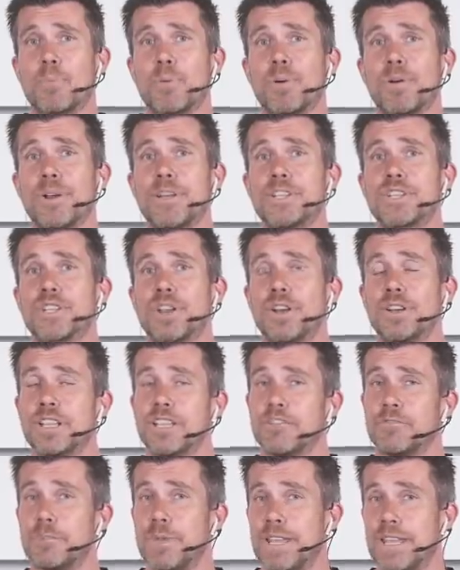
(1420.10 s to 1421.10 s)
our
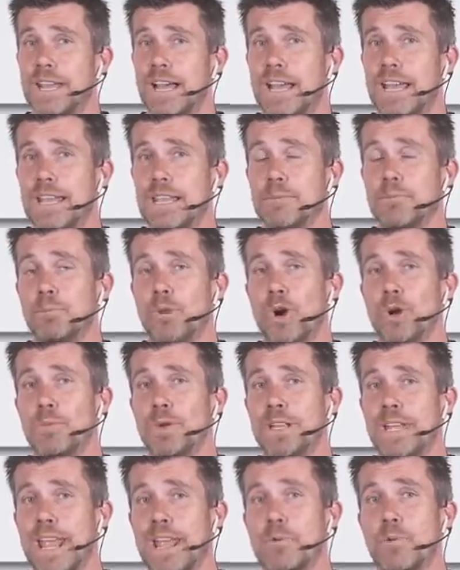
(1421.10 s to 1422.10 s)
pre-show. Give me a
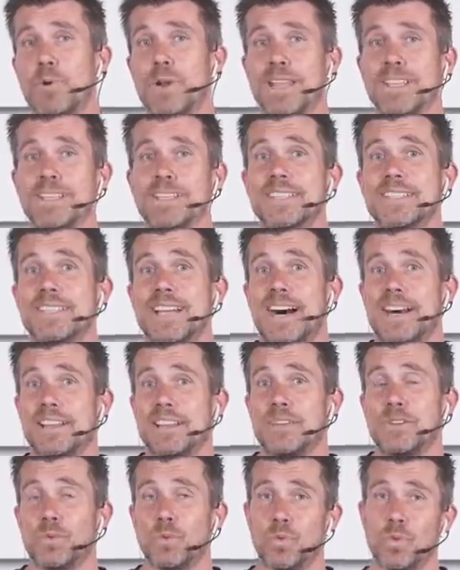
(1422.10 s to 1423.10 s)
moment and we'll get
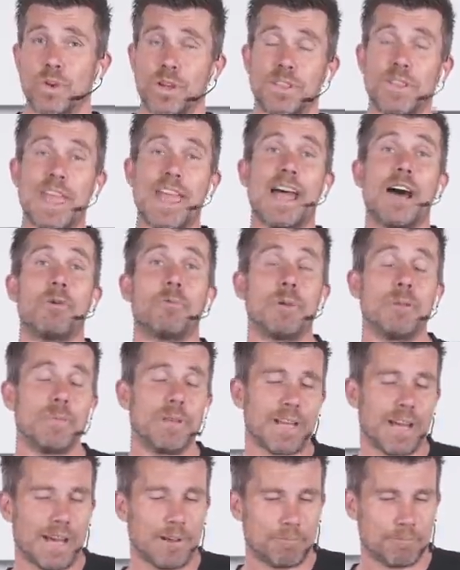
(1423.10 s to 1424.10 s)
started with our
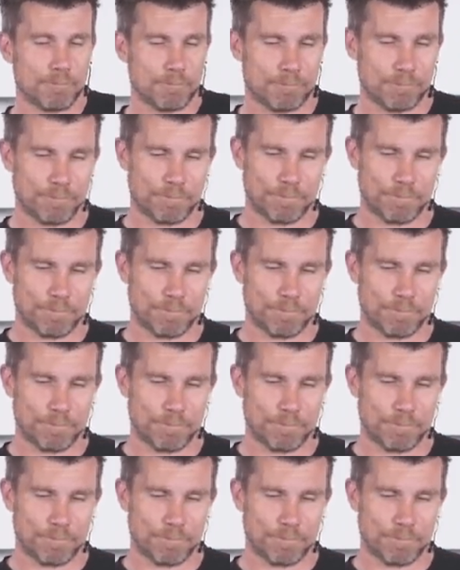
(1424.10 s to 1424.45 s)
webinar.